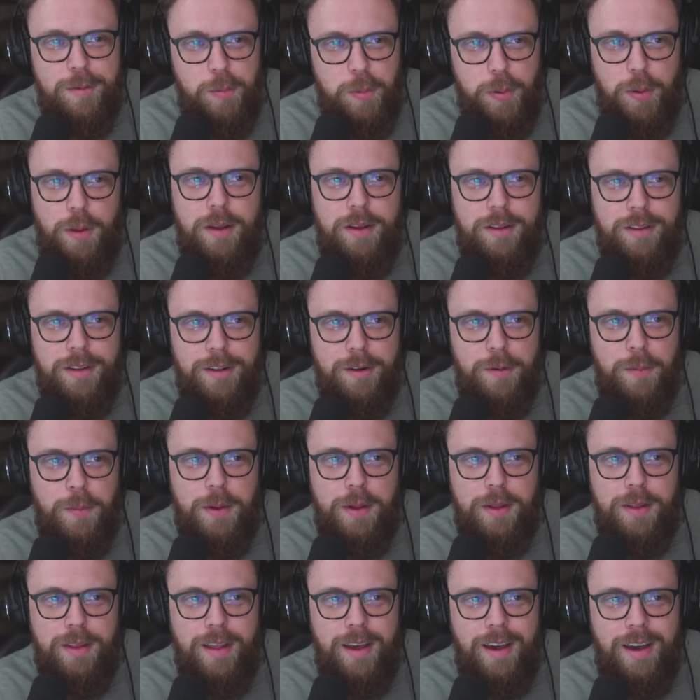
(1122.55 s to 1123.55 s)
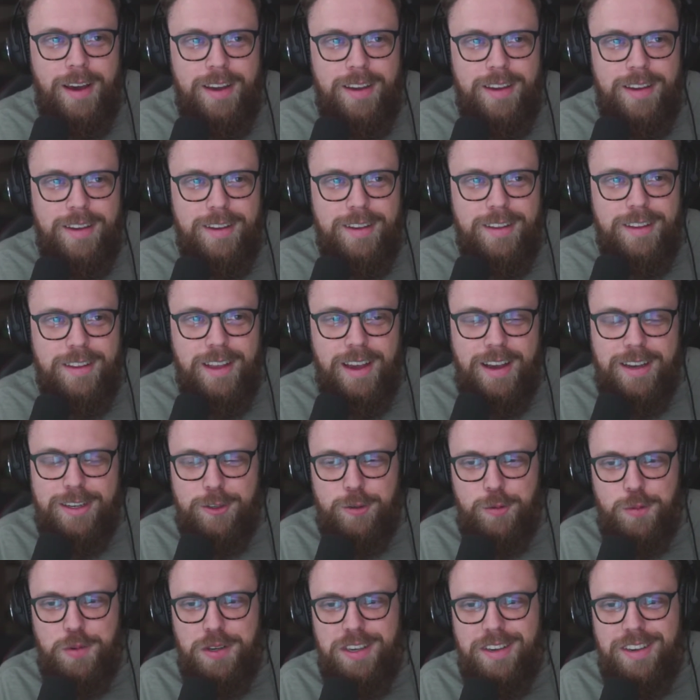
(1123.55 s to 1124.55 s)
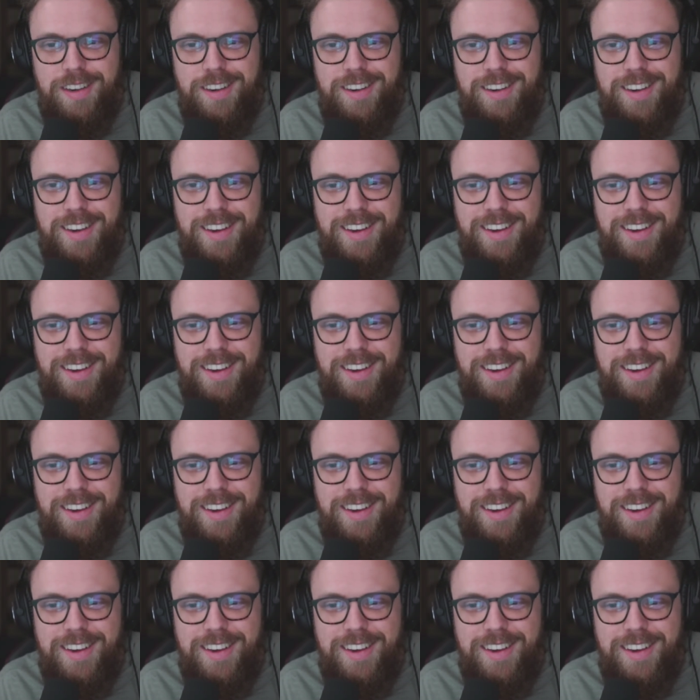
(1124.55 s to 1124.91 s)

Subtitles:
played a little bit of that last week.